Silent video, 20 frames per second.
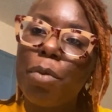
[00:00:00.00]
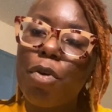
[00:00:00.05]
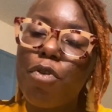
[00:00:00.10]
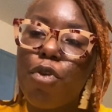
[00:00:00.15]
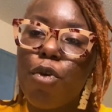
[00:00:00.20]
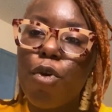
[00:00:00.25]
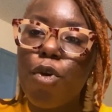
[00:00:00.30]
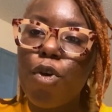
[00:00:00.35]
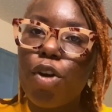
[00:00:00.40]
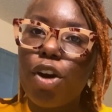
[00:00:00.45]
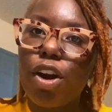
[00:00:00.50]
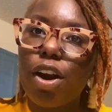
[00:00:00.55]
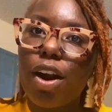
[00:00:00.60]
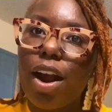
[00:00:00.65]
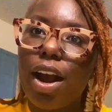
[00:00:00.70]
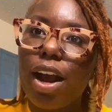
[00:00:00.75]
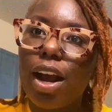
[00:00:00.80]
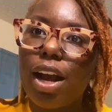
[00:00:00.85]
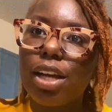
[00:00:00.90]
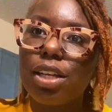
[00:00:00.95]

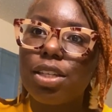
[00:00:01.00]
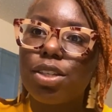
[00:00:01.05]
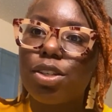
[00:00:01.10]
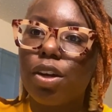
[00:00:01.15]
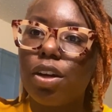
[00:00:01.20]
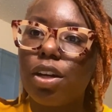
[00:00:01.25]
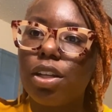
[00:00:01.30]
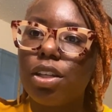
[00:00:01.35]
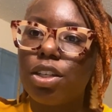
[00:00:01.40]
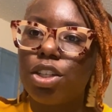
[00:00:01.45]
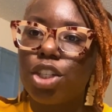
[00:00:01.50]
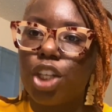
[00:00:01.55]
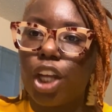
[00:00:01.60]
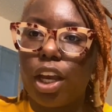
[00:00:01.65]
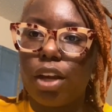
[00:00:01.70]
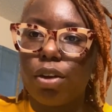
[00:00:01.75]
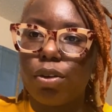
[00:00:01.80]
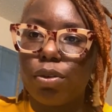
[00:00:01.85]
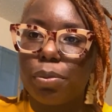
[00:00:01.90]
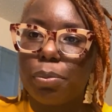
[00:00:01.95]
before I started this
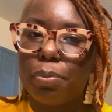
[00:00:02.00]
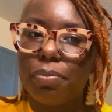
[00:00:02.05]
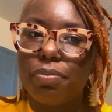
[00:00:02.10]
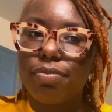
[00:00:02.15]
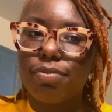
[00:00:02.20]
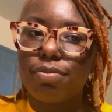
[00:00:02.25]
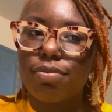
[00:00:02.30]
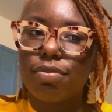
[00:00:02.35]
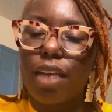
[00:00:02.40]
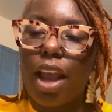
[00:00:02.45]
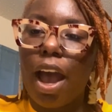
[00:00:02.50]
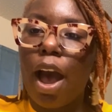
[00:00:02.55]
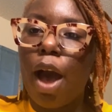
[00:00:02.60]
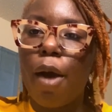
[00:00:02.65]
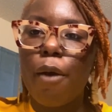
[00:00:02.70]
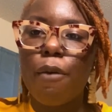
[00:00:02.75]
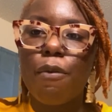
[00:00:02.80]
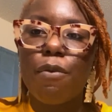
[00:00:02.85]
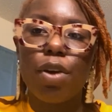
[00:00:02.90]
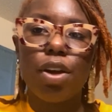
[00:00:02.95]
channel,
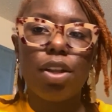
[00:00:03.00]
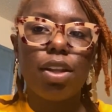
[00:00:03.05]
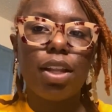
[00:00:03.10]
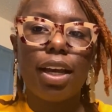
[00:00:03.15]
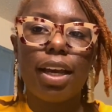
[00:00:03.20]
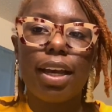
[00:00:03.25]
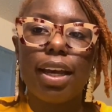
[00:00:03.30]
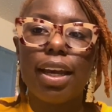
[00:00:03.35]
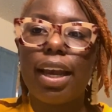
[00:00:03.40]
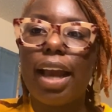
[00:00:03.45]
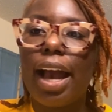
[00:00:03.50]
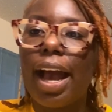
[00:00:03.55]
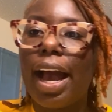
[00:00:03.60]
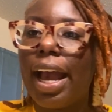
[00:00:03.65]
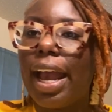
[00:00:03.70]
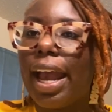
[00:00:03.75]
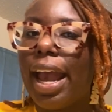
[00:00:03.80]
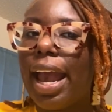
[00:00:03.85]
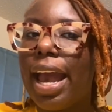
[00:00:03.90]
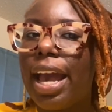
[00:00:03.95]
I felt like
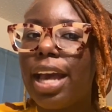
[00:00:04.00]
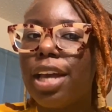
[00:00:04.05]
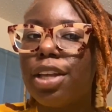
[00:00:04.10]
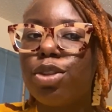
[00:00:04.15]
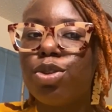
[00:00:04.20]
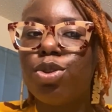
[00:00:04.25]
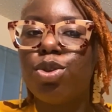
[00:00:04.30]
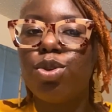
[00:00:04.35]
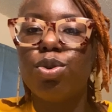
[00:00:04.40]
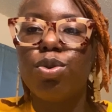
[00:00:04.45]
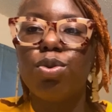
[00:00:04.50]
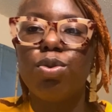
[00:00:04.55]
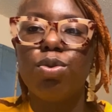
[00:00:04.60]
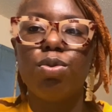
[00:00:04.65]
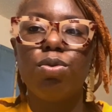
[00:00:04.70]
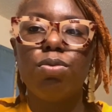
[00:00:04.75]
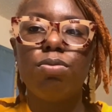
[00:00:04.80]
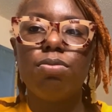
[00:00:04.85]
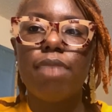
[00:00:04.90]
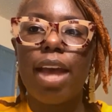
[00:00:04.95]
I had
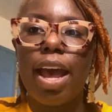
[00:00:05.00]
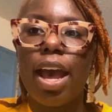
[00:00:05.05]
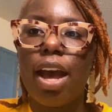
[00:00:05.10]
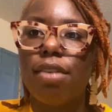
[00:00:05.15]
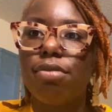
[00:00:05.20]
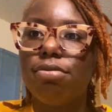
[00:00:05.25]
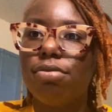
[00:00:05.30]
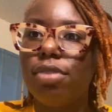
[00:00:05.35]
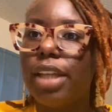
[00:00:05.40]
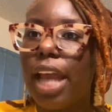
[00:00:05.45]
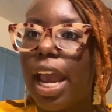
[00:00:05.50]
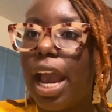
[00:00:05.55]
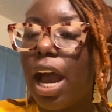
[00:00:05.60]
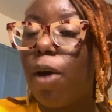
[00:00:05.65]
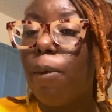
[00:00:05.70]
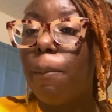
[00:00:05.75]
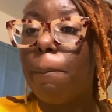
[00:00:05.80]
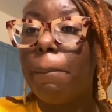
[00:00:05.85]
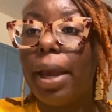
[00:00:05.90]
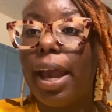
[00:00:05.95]
to have
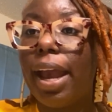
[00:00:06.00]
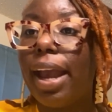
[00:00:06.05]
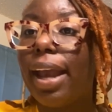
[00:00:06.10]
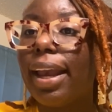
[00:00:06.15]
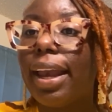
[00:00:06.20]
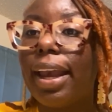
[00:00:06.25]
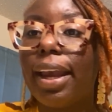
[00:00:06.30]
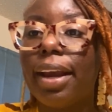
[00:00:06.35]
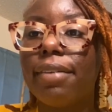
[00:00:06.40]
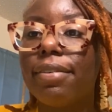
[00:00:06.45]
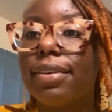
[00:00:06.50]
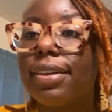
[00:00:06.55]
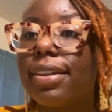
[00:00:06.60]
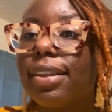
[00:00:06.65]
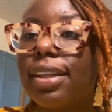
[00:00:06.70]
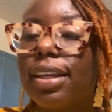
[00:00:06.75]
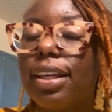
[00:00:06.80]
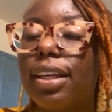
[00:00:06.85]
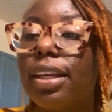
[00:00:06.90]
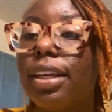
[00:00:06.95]
down pack
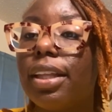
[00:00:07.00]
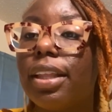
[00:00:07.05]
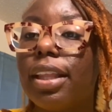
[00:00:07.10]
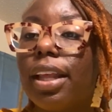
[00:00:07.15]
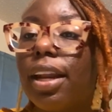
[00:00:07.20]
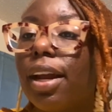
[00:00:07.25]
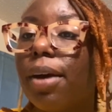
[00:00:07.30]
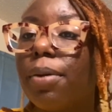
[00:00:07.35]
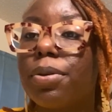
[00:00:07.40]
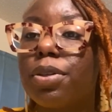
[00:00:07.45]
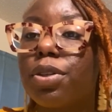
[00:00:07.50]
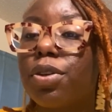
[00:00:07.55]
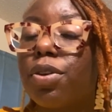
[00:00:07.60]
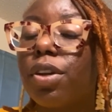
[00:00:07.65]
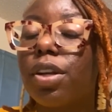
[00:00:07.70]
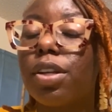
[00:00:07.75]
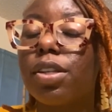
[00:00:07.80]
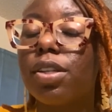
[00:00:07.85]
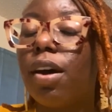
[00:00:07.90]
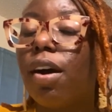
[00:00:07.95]
everything that I was
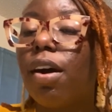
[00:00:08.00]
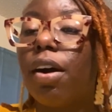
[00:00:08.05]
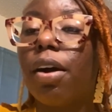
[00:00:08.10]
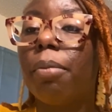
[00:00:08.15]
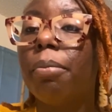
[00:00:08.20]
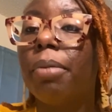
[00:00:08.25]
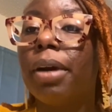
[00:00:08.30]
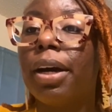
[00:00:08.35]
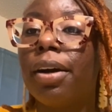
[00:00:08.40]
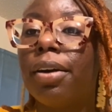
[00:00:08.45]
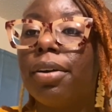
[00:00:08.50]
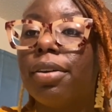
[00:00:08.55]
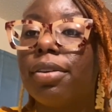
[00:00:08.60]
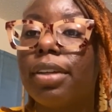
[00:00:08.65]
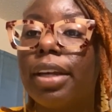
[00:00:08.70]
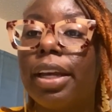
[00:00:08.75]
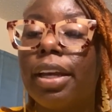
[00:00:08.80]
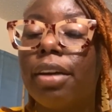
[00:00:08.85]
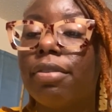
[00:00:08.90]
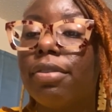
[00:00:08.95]
going to talk
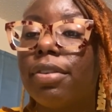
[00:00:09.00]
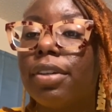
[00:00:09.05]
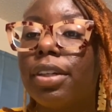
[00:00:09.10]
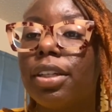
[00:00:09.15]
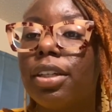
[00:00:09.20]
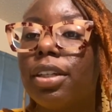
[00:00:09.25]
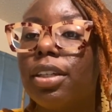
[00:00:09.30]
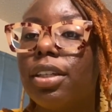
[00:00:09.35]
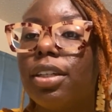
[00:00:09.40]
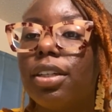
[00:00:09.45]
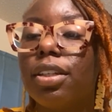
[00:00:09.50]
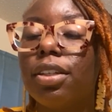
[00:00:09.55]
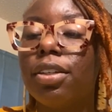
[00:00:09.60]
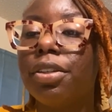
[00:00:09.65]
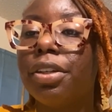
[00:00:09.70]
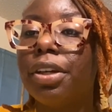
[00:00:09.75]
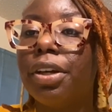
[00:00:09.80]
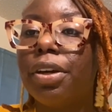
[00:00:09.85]
about, every,